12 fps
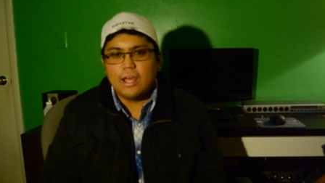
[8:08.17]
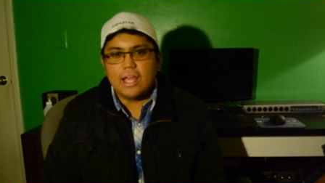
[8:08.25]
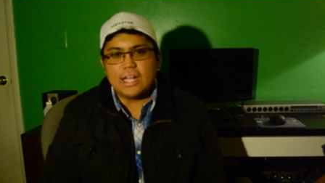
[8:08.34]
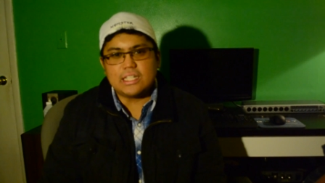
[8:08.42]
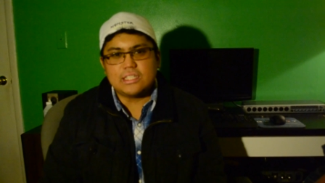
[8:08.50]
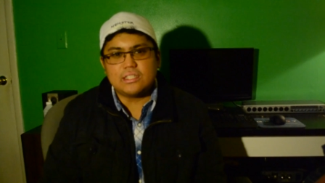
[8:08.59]

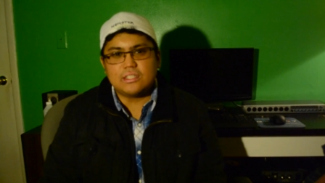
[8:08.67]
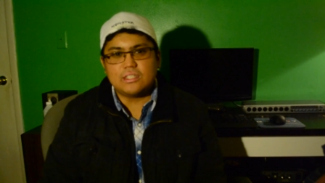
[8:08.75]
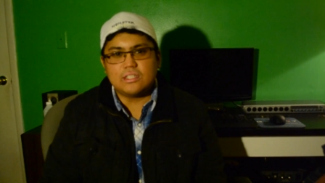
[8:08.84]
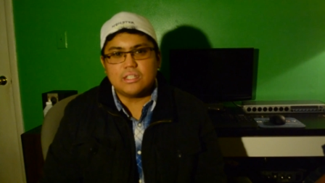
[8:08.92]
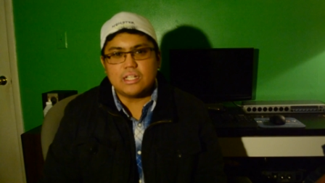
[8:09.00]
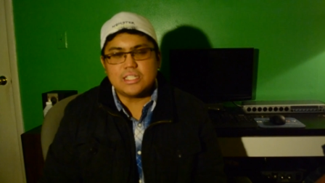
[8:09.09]

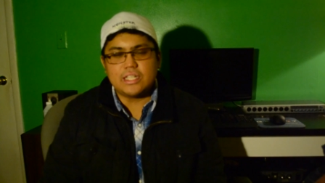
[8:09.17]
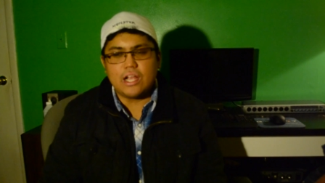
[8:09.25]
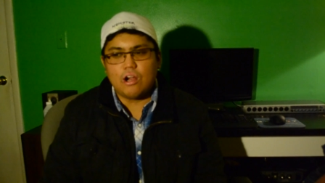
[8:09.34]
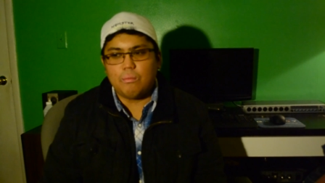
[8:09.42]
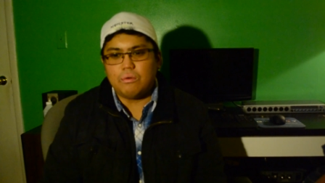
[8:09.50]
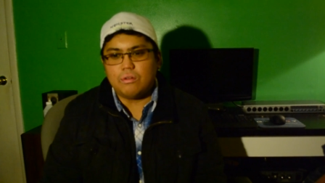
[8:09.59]
It's
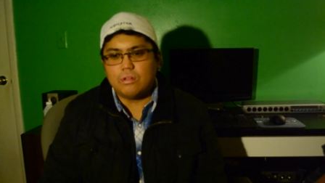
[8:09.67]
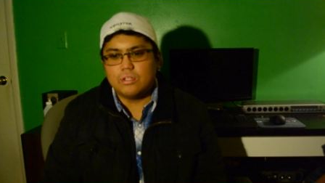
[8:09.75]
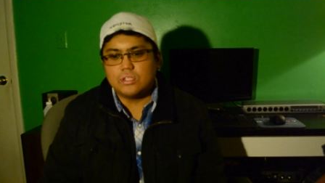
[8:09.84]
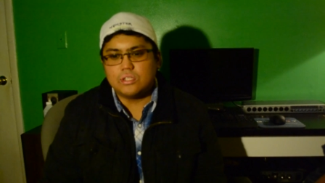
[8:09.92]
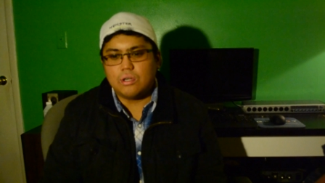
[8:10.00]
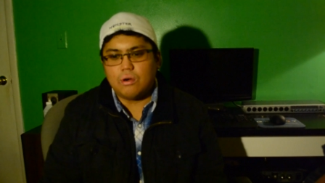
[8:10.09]
terrible.
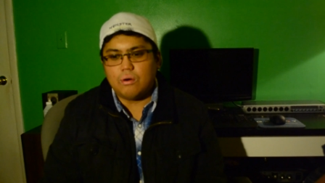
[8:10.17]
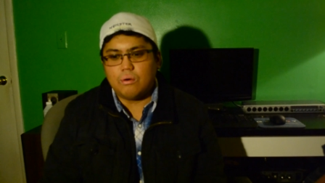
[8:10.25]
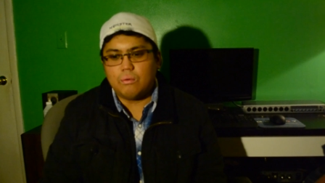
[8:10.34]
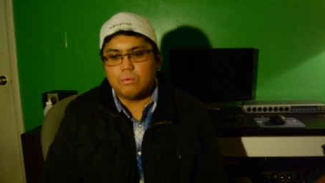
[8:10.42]
So